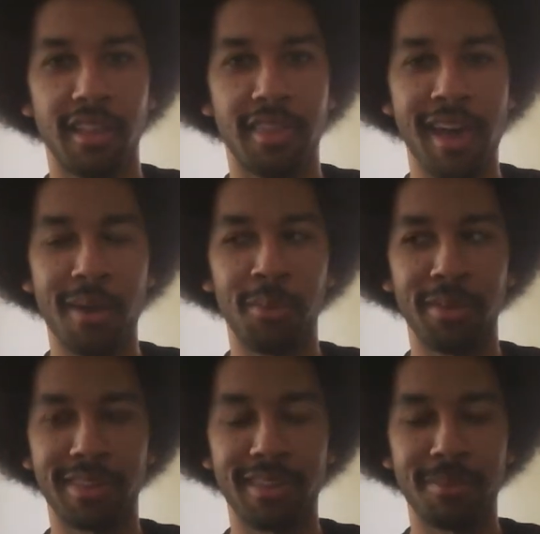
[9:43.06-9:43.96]
That
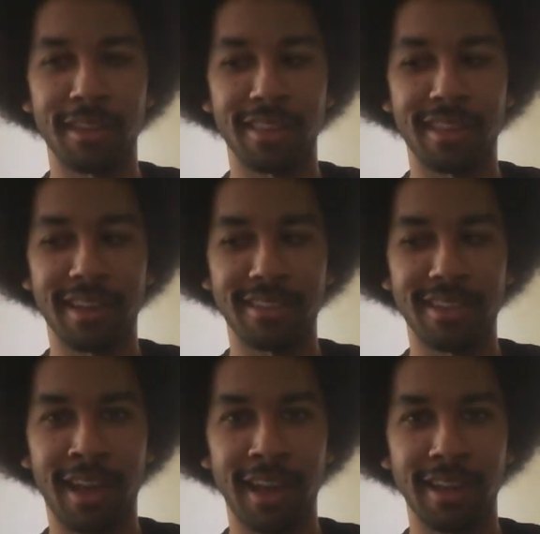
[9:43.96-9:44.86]
was something
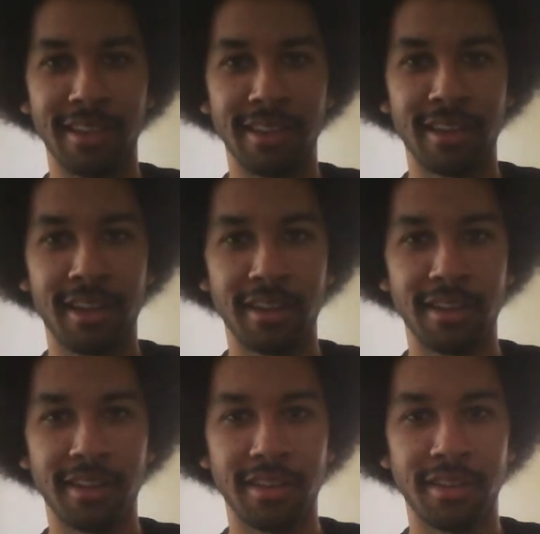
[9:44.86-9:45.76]
that I did not
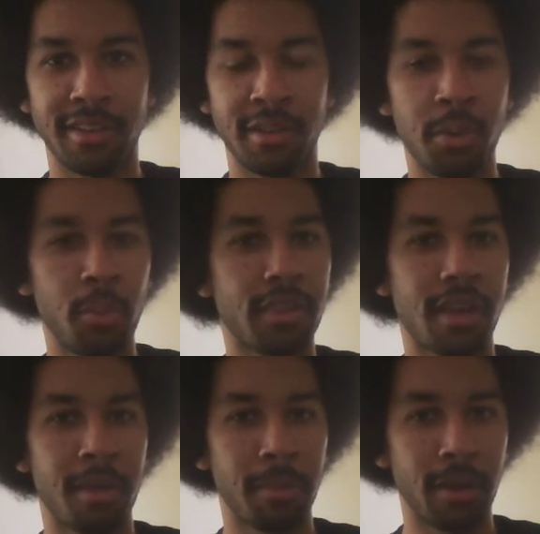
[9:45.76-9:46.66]
know was
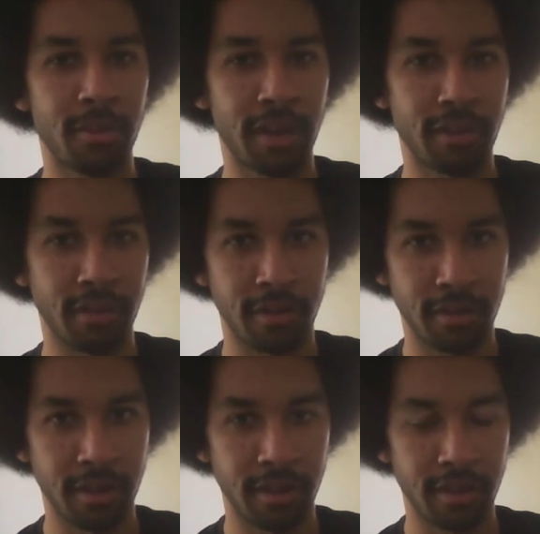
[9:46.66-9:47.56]
coming when I
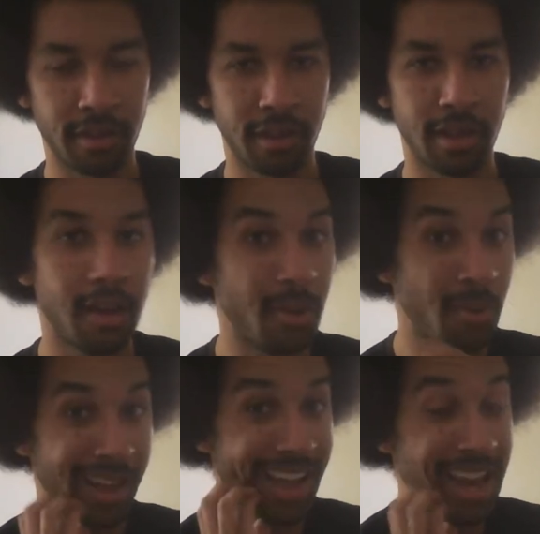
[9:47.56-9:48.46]
started this.
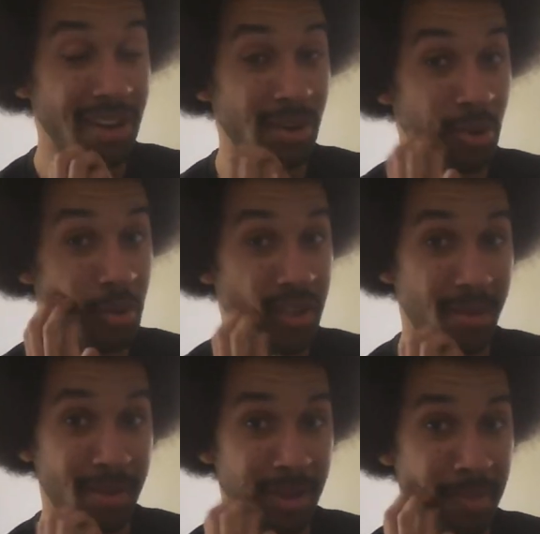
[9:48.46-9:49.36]
Well, I kind of knew it was
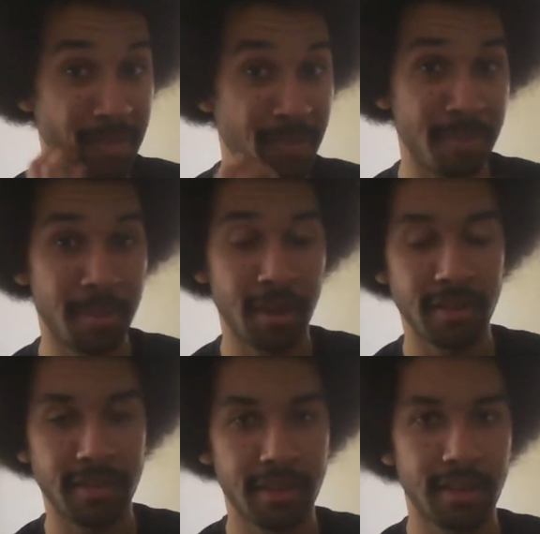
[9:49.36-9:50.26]
coming,
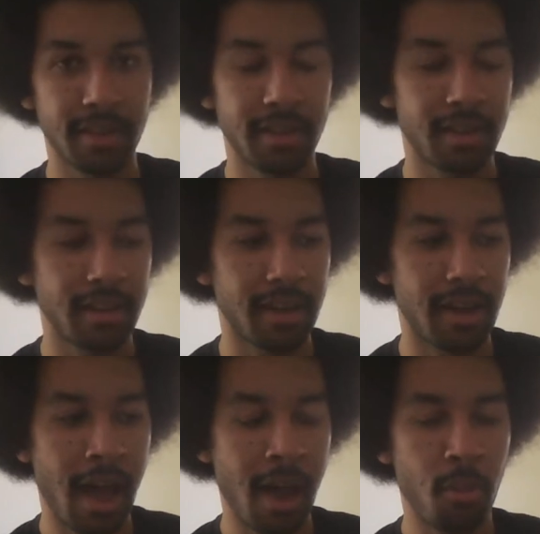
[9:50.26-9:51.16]
but
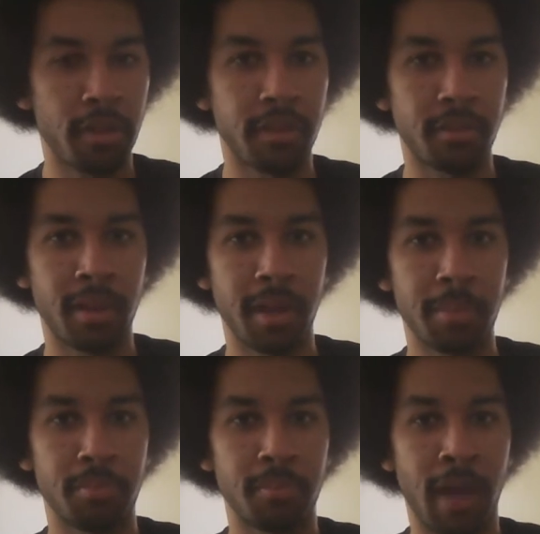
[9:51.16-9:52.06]
I wasn't
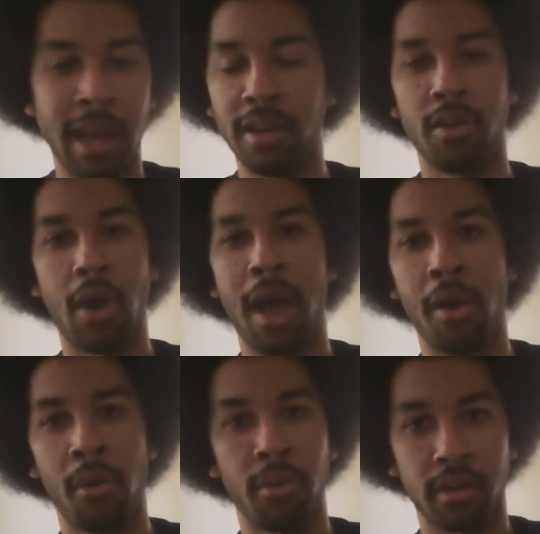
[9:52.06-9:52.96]
I didn't know
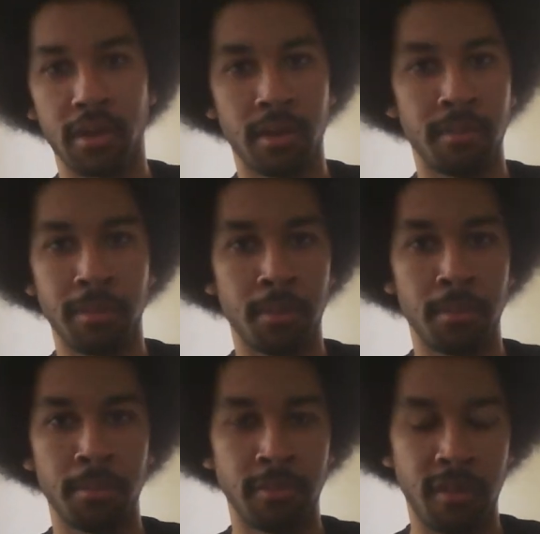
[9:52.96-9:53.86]
how I was going to,
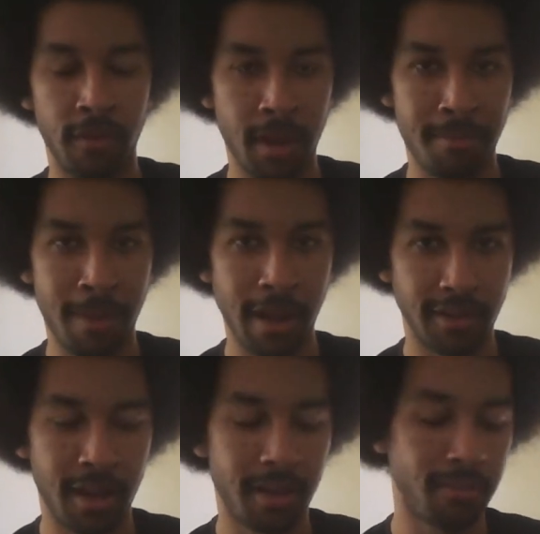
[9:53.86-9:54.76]
divvy up my
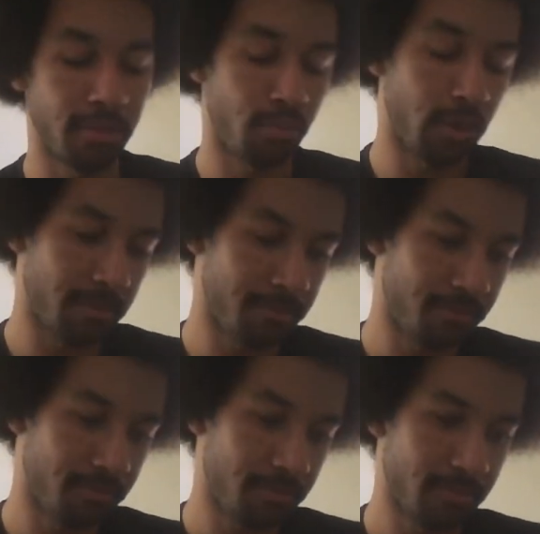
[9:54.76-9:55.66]
time between
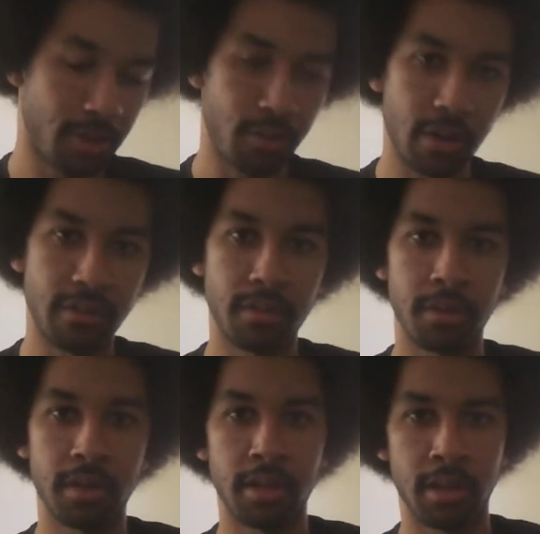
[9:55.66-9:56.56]

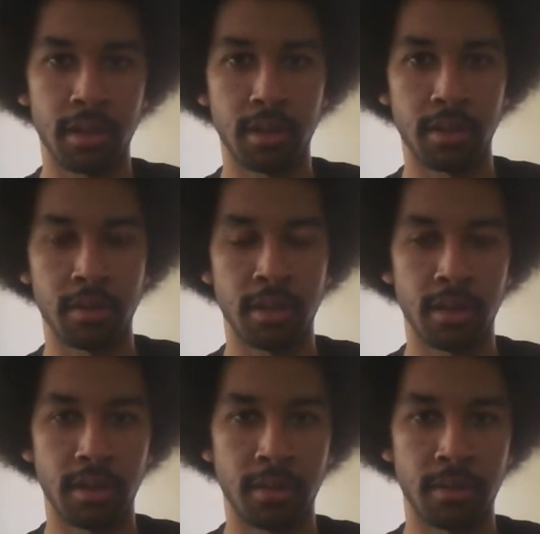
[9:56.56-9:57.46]
Criterion and here and